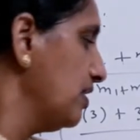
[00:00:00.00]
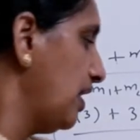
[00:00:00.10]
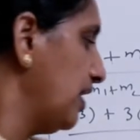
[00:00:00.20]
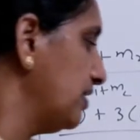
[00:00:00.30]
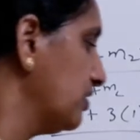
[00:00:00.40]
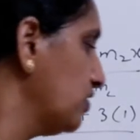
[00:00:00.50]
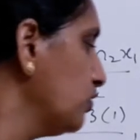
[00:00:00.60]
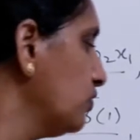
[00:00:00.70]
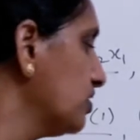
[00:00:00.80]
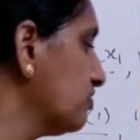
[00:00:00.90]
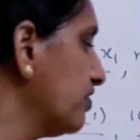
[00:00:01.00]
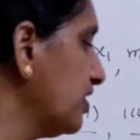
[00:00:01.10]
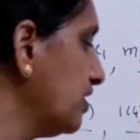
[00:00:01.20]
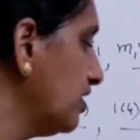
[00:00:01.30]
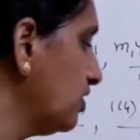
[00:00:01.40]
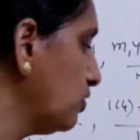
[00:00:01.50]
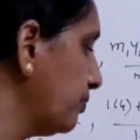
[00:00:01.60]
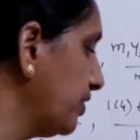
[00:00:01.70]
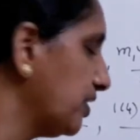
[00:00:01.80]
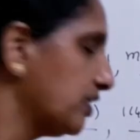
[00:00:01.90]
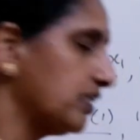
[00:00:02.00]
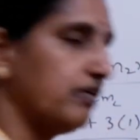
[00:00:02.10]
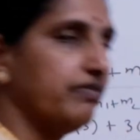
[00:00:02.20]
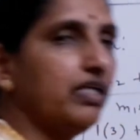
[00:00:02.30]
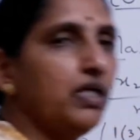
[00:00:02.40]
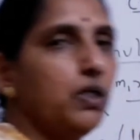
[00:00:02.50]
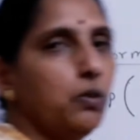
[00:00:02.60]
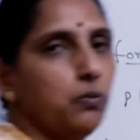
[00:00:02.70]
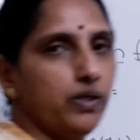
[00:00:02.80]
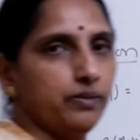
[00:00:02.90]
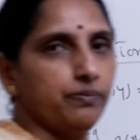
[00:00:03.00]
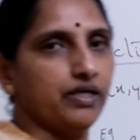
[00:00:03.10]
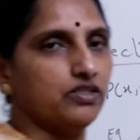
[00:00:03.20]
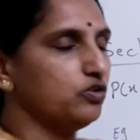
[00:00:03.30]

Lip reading: And Q is very near to B. It is having 1 part.